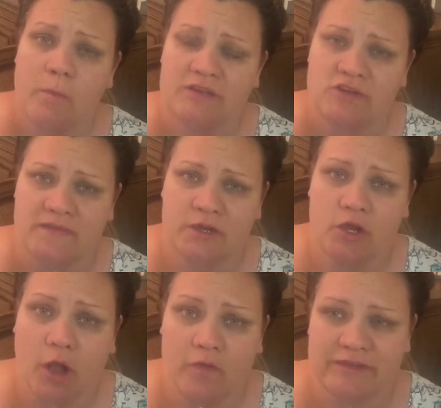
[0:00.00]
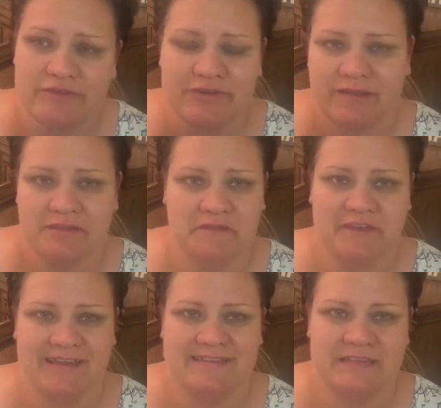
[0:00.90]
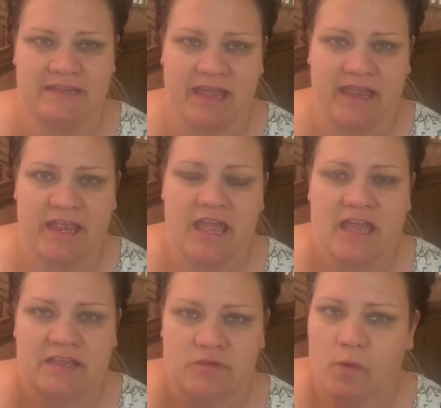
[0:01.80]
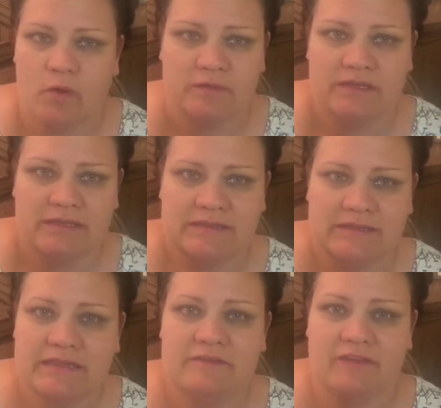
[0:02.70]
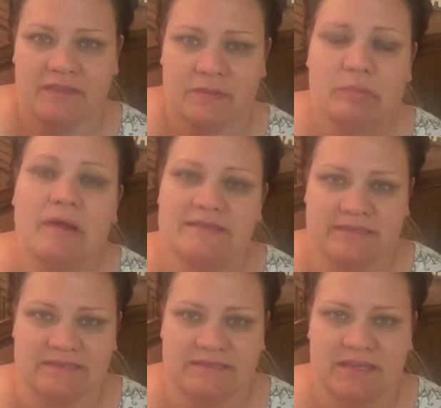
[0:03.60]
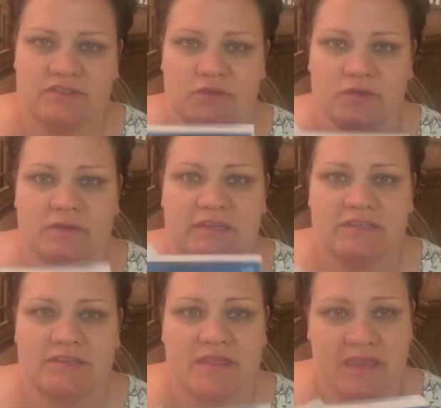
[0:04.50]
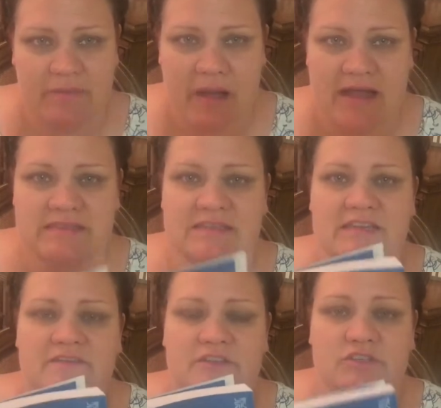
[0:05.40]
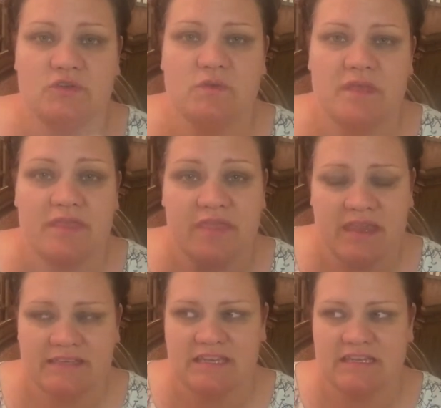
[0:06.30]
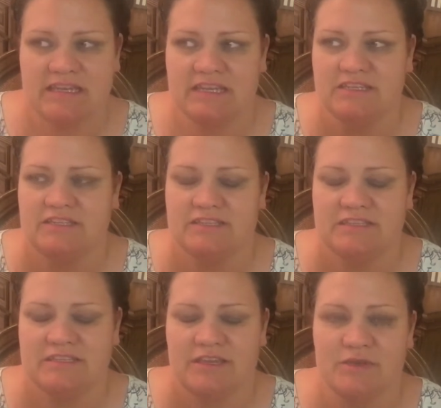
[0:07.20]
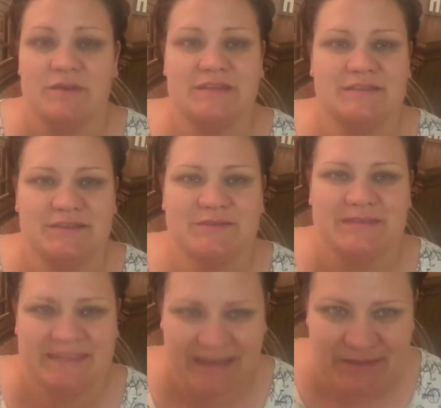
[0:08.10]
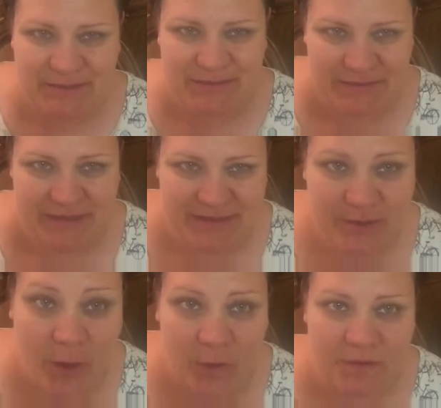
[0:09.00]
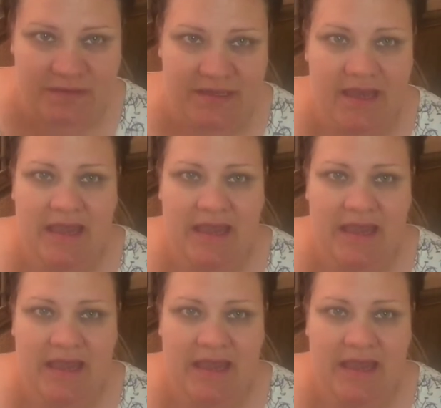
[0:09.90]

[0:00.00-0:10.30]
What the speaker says: much on the goal that you're not living in today. You only live in the present, and so you need to think positive and do the things that you need to do to get you to these goals.